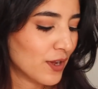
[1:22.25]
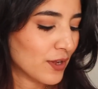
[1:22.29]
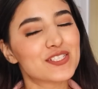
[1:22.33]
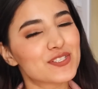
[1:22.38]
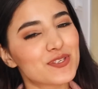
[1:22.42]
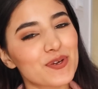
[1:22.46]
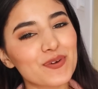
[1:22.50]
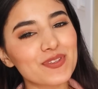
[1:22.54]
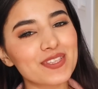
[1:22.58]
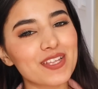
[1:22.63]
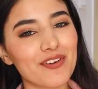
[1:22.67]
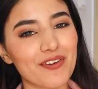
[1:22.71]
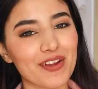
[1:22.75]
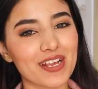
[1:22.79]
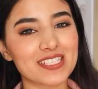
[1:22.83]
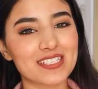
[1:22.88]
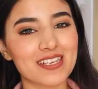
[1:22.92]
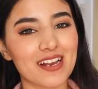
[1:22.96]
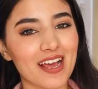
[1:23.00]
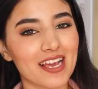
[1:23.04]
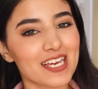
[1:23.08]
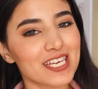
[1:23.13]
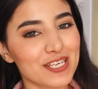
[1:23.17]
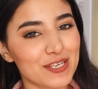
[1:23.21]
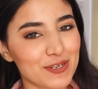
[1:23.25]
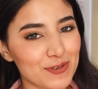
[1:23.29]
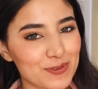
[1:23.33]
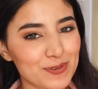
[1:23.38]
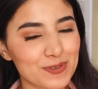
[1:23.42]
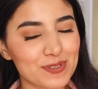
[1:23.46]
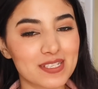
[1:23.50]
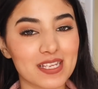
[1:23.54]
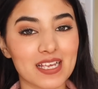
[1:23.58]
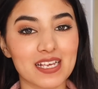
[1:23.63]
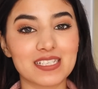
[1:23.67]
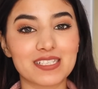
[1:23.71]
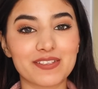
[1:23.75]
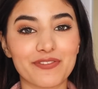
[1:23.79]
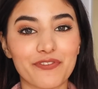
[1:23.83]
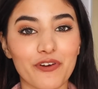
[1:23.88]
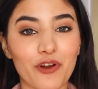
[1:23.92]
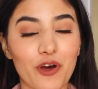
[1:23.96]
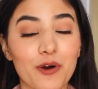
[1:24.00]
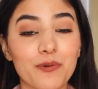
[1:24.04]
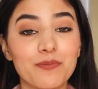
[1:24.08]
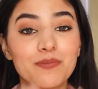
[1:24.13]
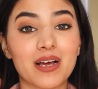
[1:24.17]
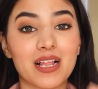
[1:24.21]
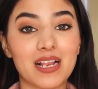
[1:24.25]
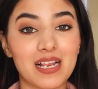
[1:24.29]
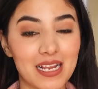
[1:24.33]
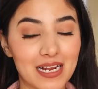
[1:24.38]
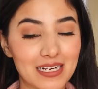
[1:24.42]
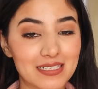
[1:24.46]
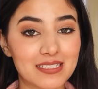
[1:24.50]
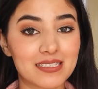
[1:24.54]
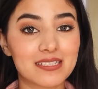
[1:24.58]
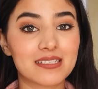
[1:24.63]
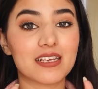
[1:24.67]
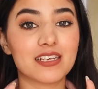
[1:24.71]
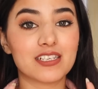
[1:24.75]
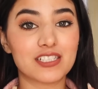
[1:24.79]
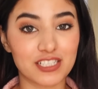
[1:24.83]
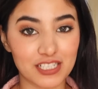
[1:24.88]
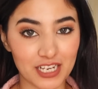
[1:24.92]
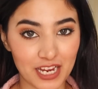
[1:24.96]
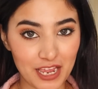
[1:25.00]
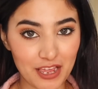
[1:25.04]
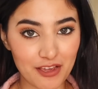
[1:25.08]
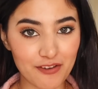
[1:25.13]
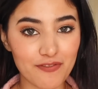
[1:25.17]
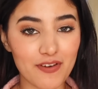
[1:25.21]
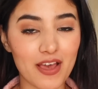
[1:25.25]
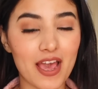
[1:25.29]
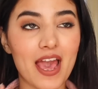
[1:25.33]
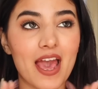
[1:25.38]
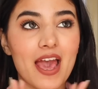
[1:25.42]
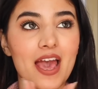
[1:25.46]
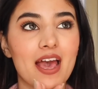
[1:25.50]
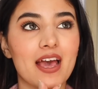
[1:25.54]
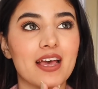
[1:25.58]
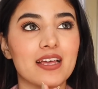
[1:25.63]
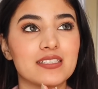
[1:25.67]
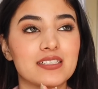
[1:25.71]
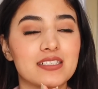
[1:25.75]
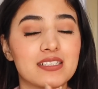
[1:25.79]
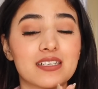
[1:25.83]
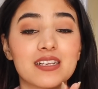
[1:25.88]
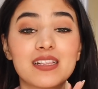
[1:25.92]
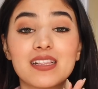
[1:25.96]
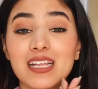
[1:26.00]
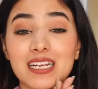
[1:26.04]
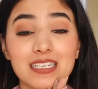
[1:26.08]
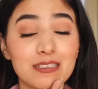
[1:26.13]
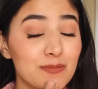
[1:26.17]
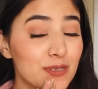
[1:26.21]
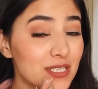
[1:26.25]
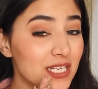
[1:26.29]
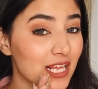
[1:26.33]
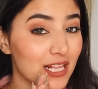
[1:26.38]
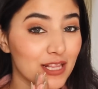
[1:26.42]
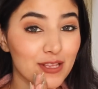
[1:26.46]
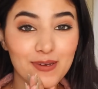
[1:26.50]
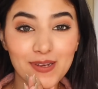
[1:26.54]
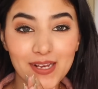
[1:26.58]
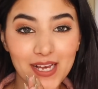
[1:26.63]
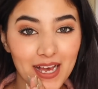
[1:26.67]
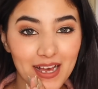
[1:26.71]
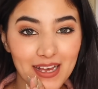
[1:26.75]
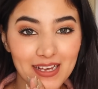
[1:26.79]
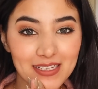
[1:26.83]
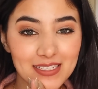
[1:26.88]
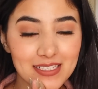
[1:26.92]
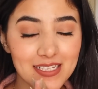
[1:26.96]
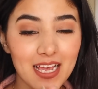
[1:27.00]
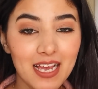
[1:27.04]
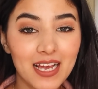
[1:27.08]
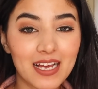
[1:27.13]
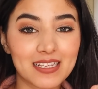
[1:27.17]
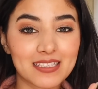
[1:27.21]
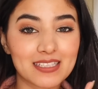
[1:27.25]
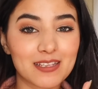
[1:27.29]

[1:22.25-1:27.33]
So the razor I use is from Let's Shave and let me tell you guys,